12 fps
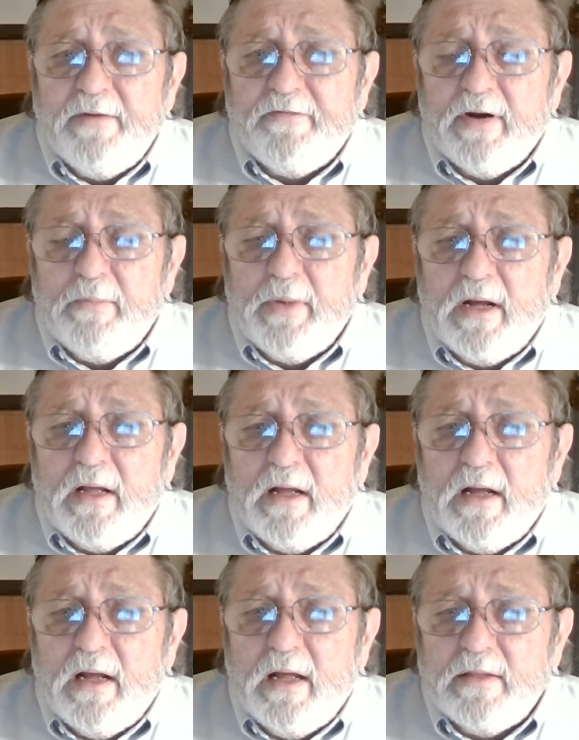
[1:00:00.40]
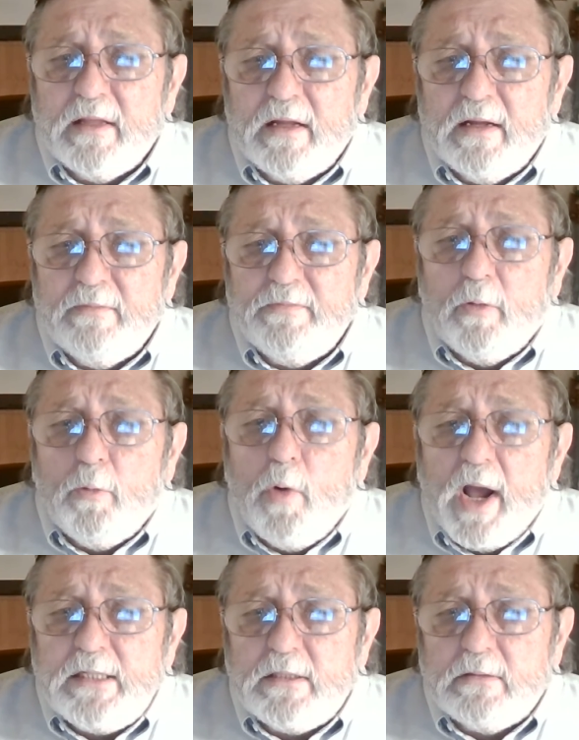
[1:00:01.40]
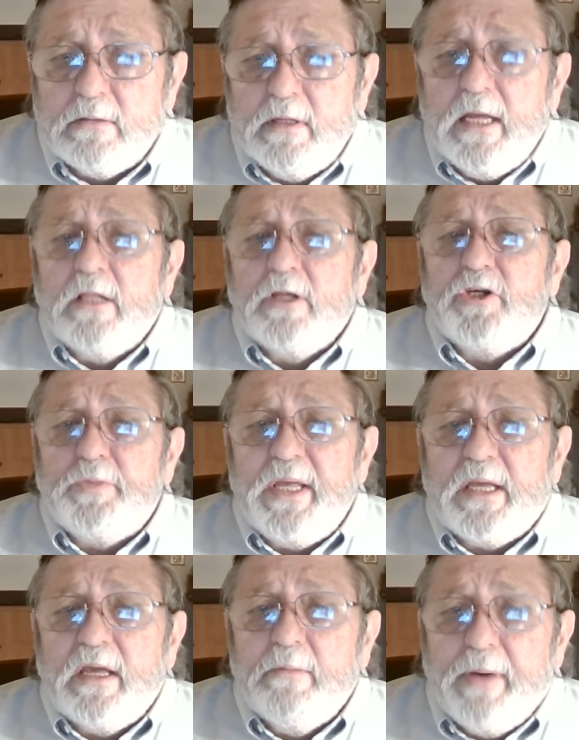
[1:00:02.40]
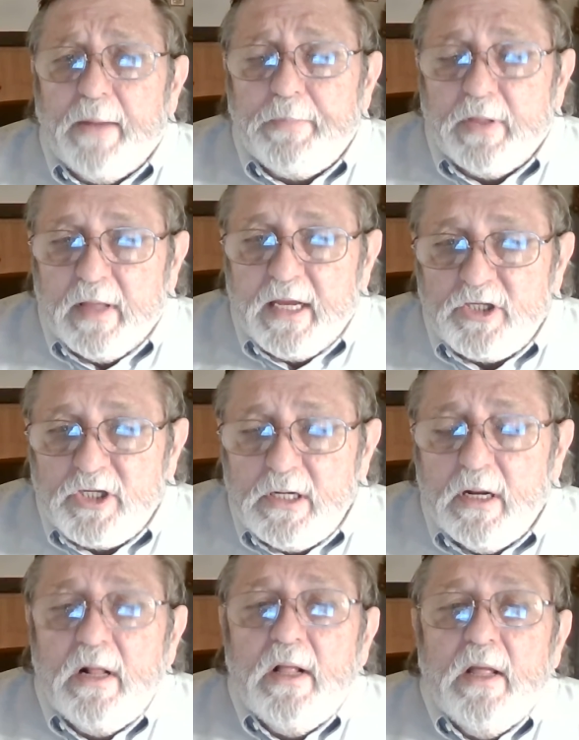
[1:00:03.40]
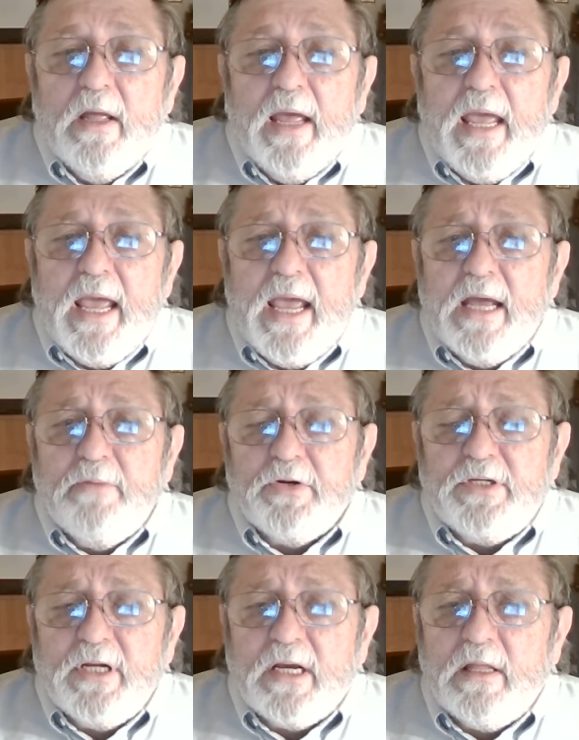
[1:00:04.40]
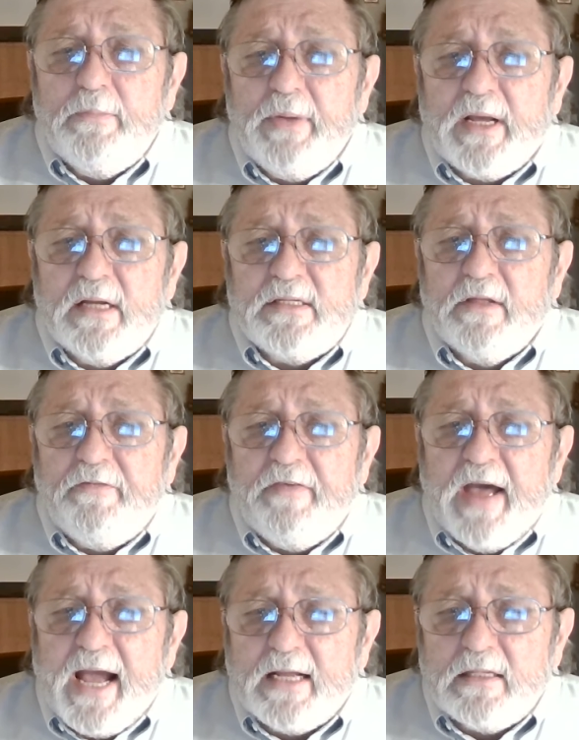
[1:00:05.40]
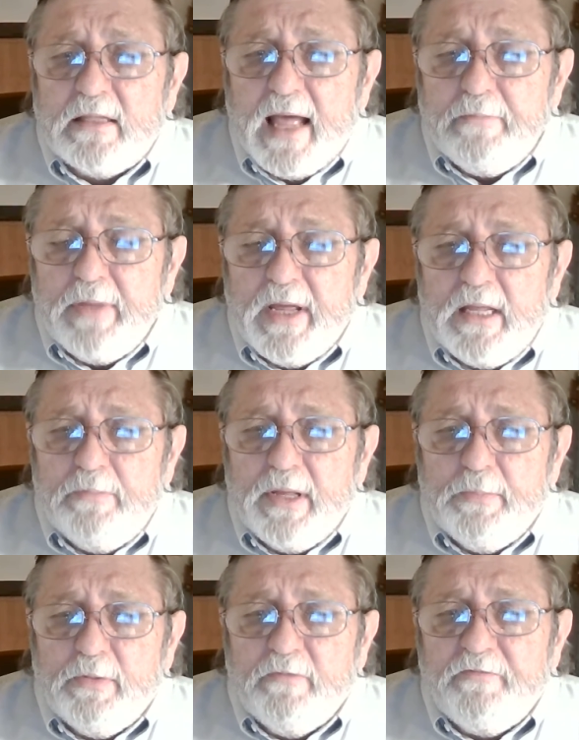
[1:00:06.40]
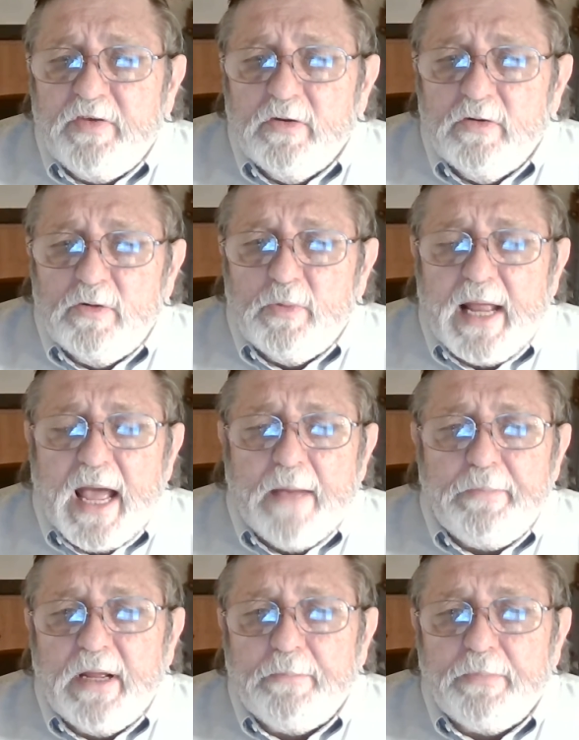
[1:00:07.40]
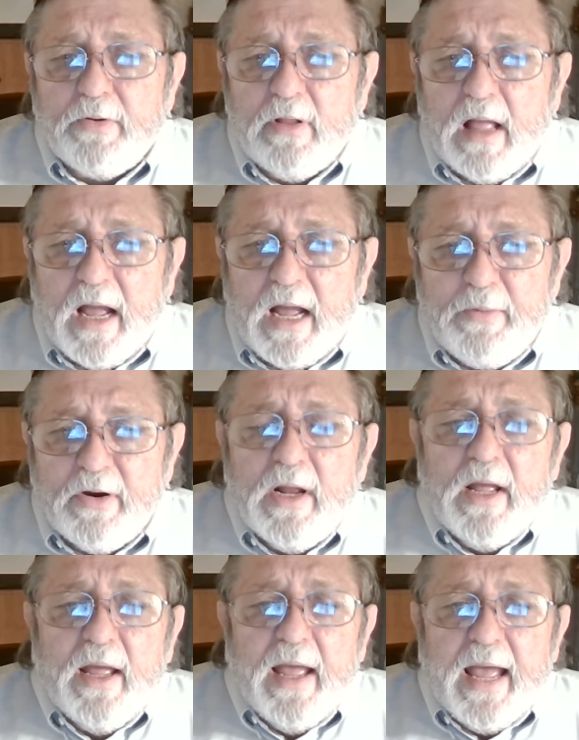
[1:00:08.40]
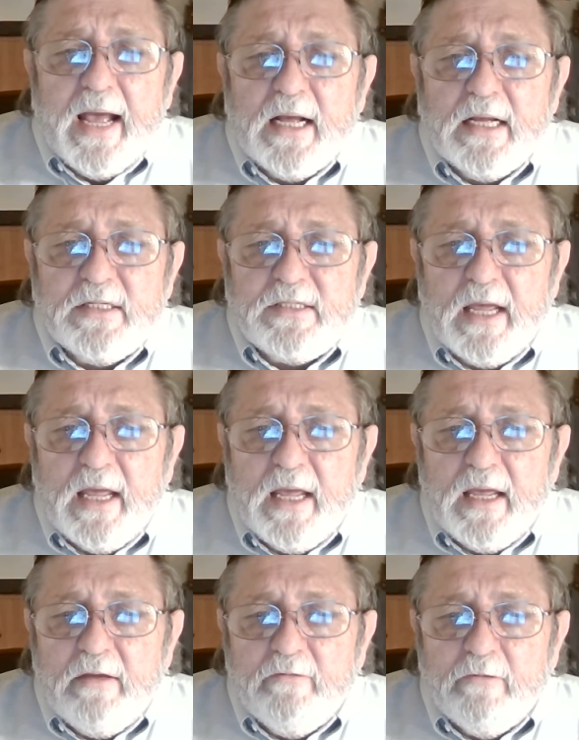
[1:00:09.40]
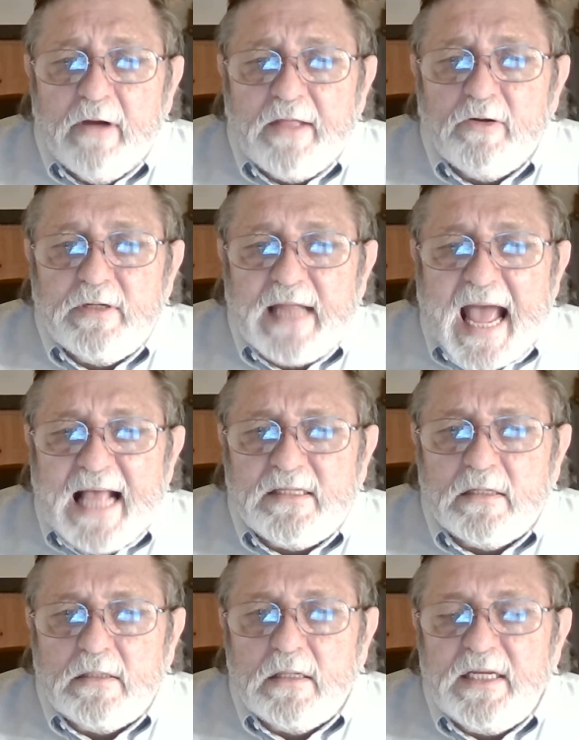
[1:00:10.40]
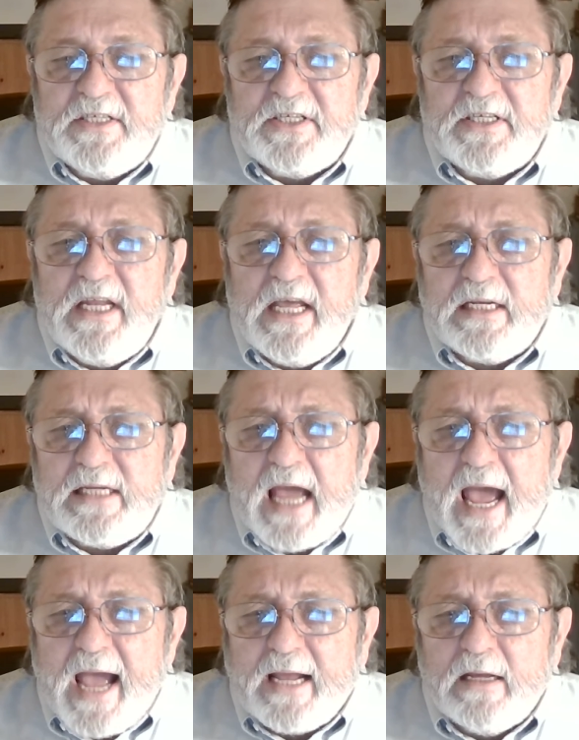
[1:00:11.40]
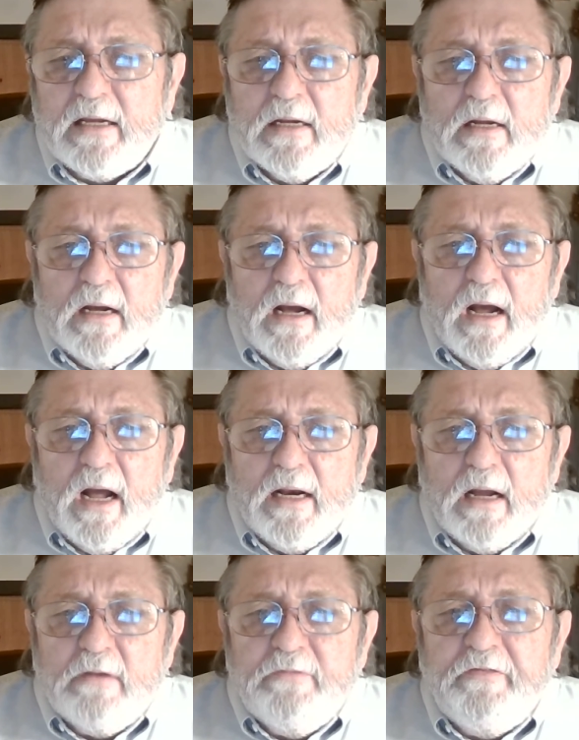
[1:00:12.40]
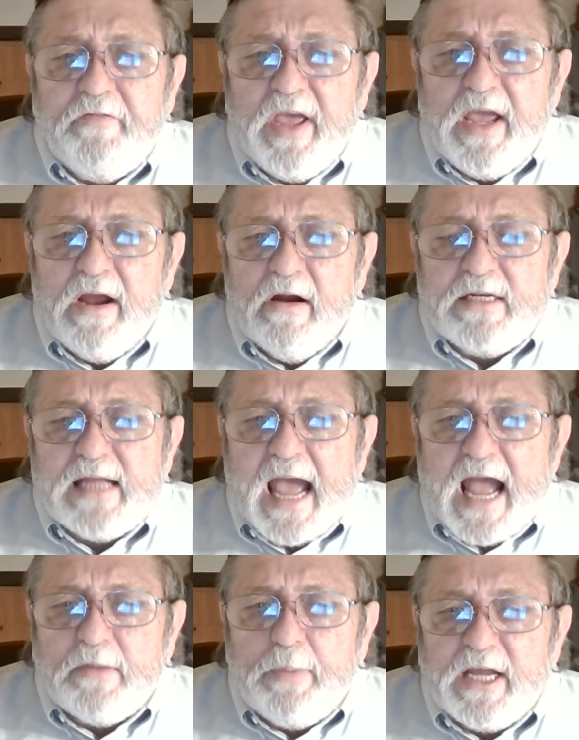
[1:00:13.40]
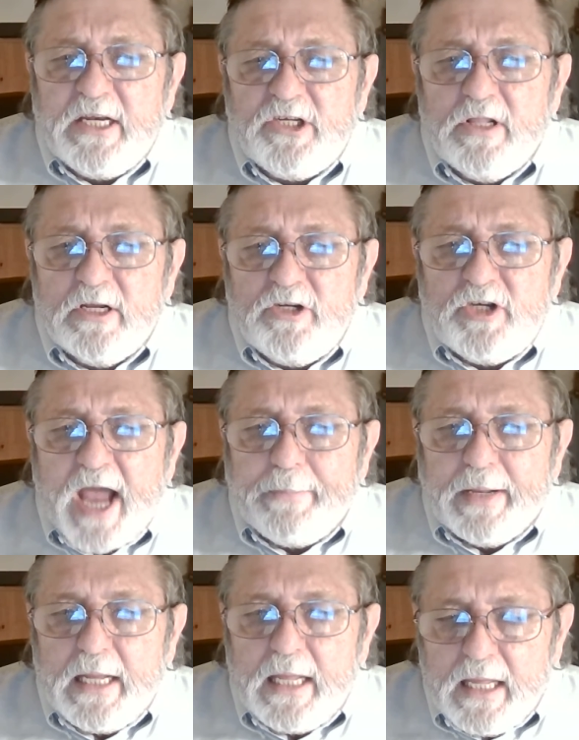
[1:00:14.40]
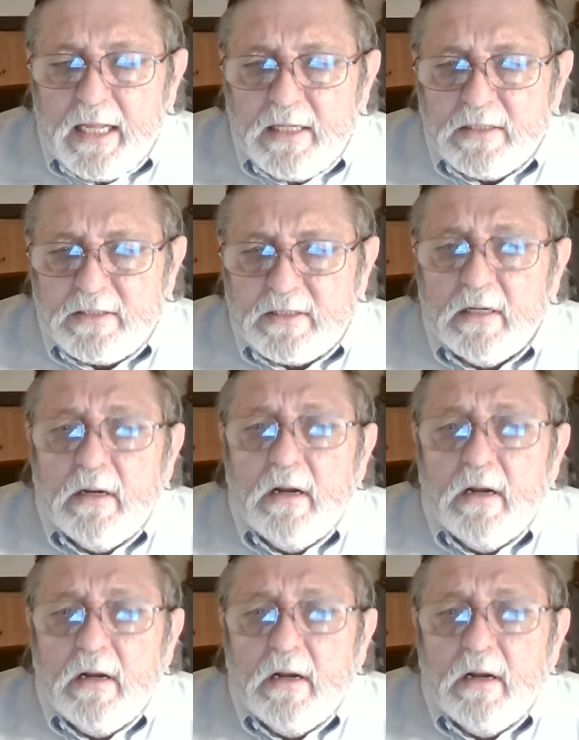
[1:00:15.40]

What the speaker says: from the white English-speaking population, and particularly because of the fact that many people viewed what happened at Pearl Harbor as a rather dastardly sneak attack, an unfair attack by the Japanese.